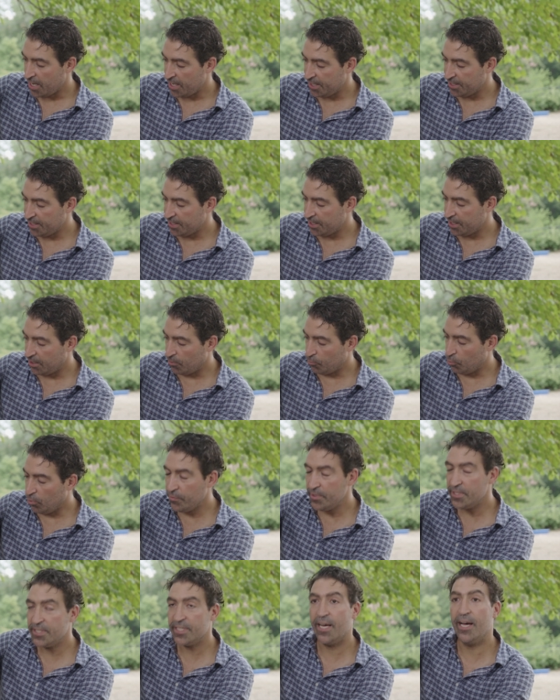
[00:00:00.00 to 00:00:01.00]
Uh,
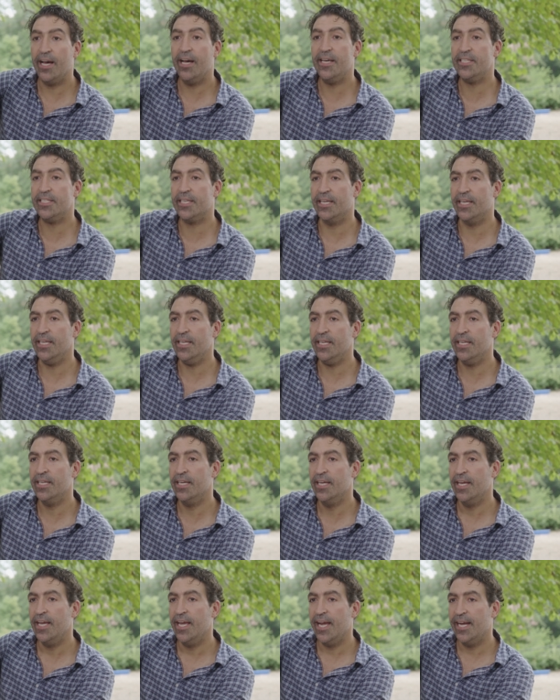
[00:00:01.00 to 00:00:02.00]
Wolfie's a husky,
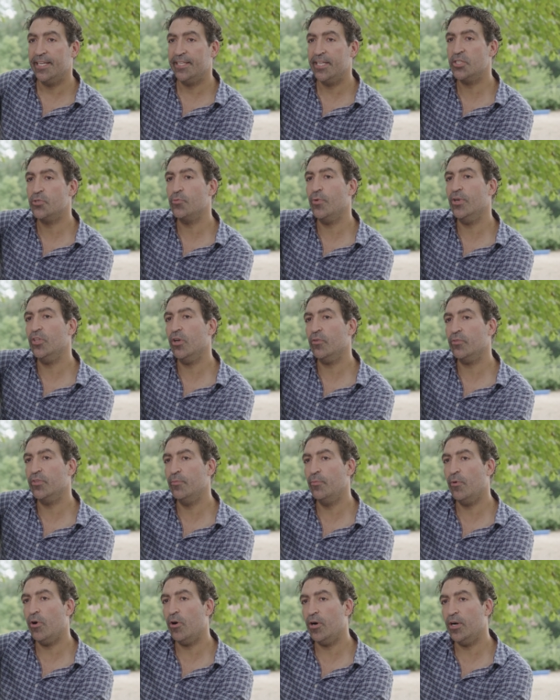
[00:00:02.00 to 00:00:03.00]
and is one of
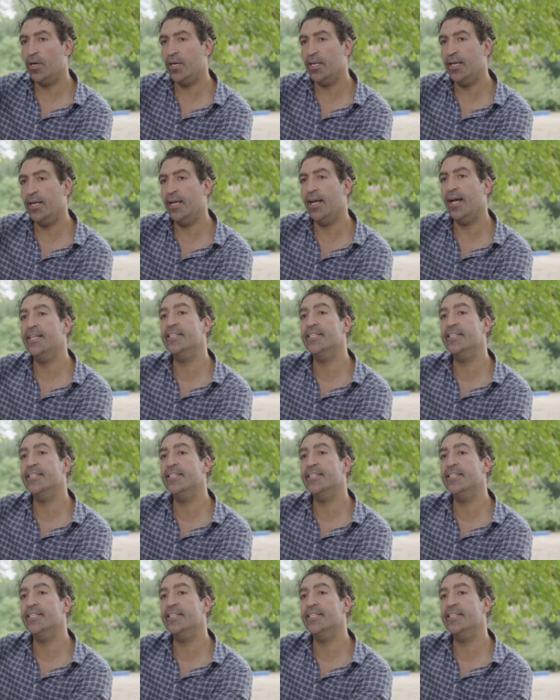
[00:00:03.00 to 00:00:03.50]
the more uh,